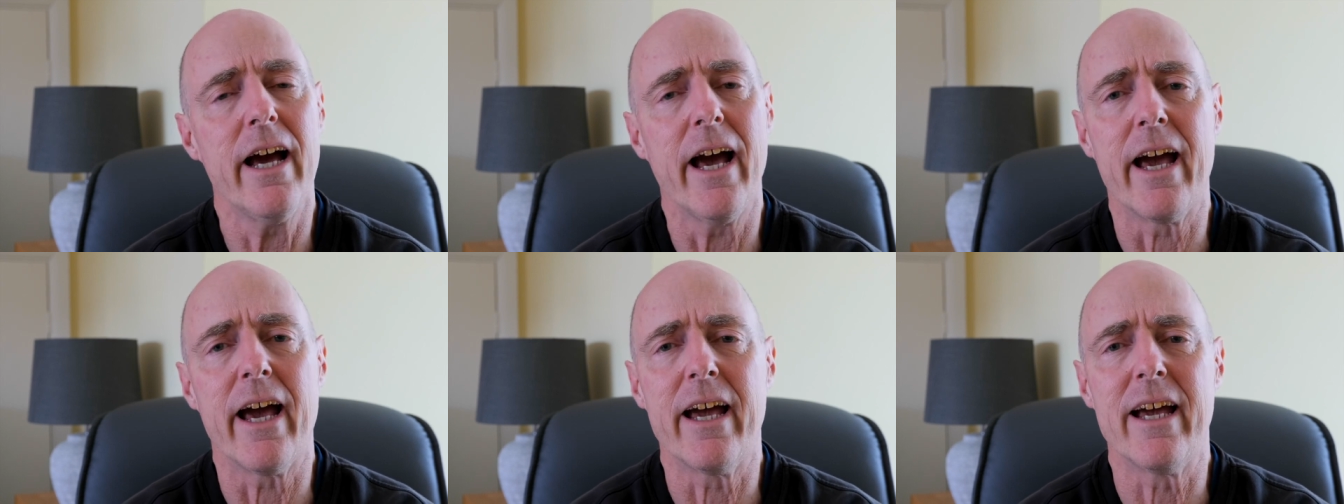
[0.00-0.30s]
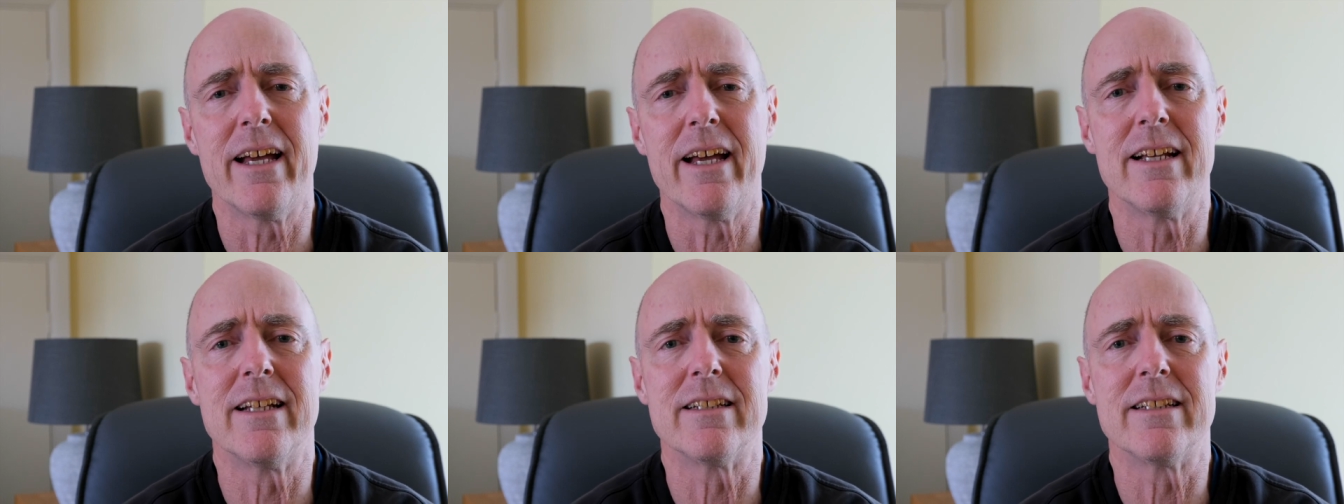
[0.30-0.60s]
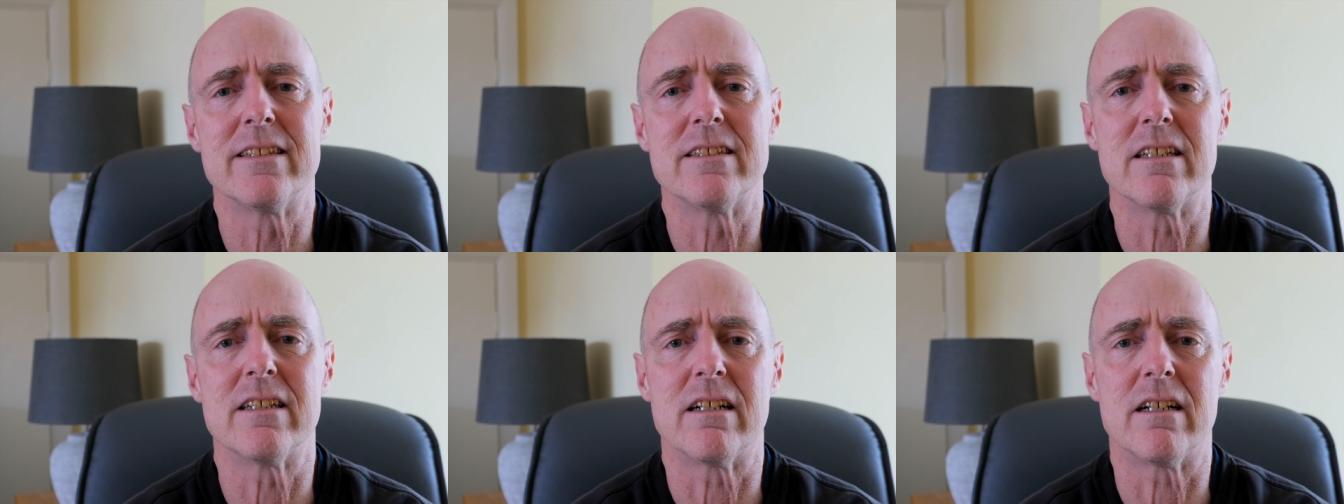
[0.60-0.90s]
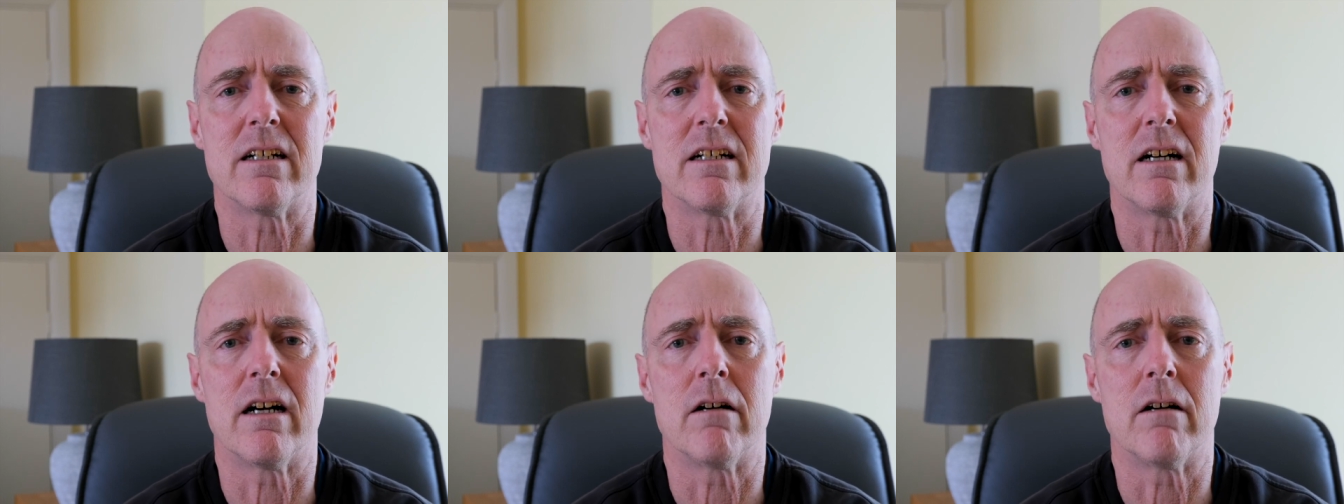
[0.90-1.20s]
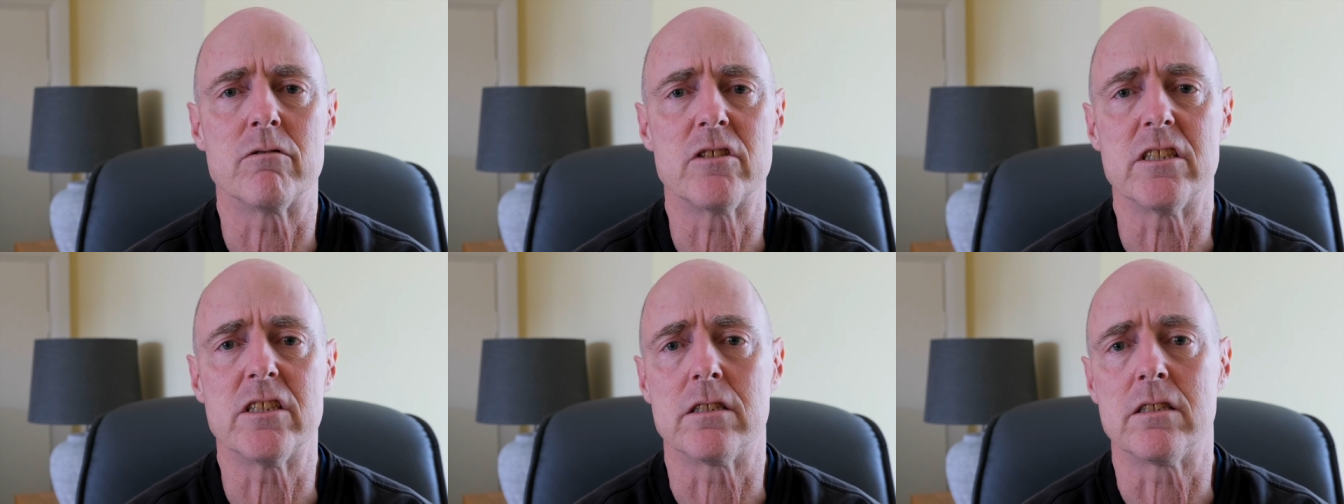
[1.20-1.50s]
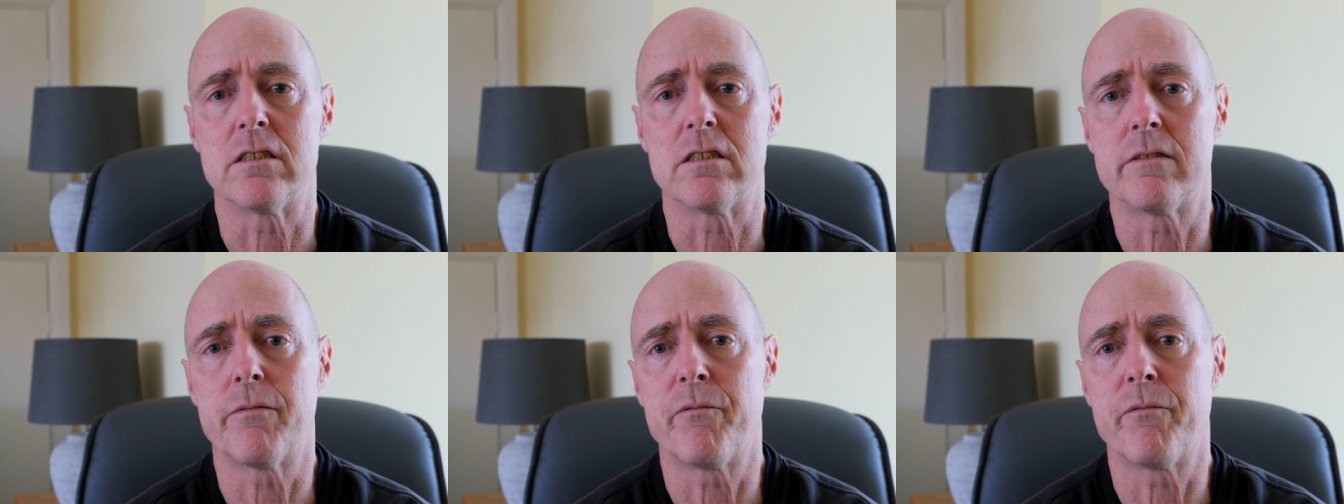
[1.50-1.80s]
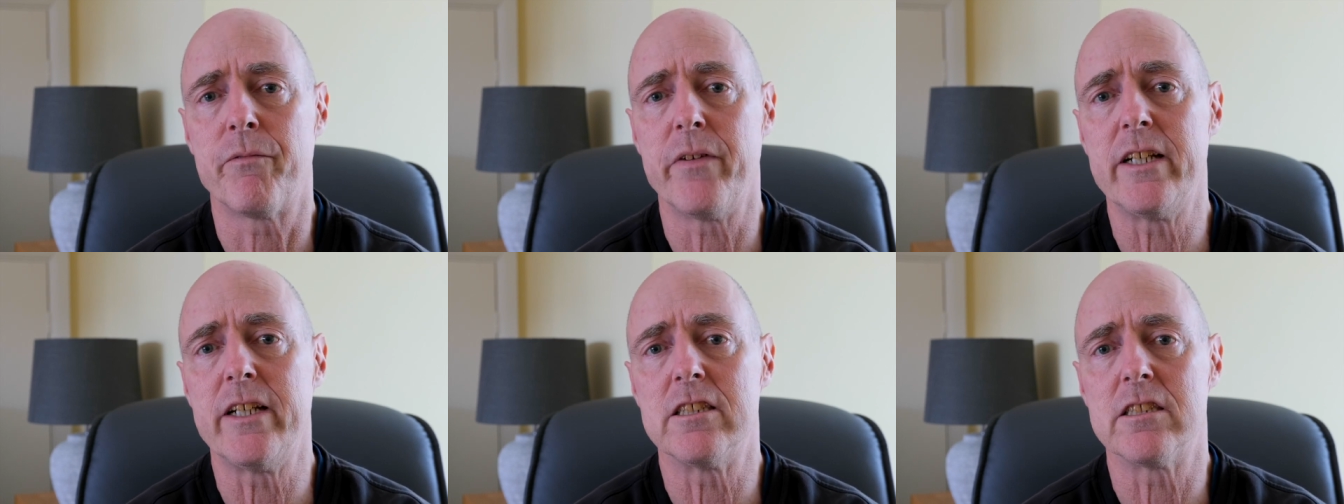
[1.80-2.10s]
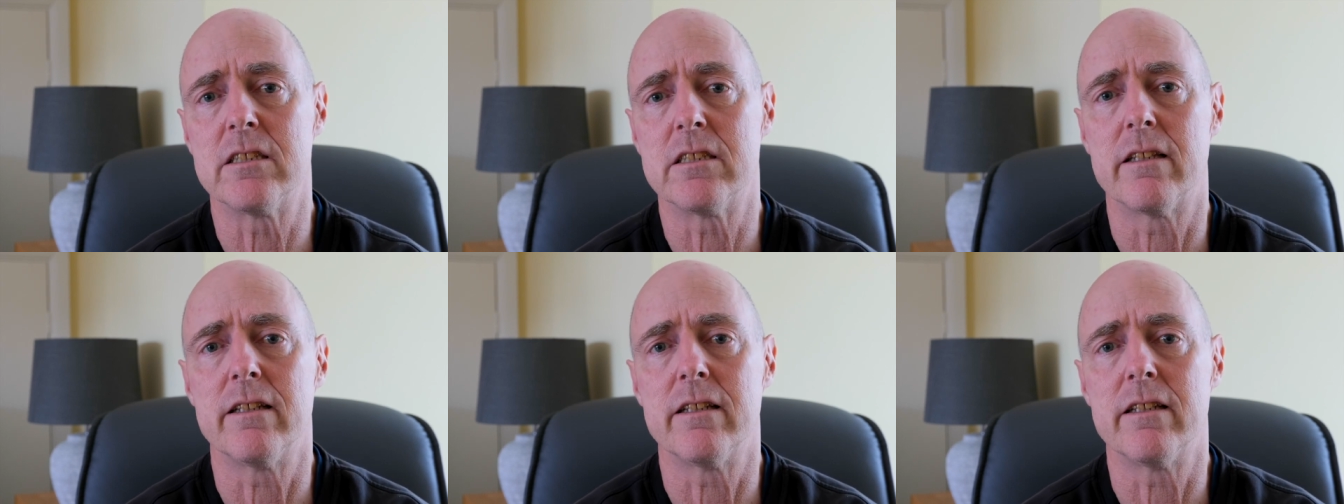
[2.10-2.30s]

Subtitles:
And I'll just finish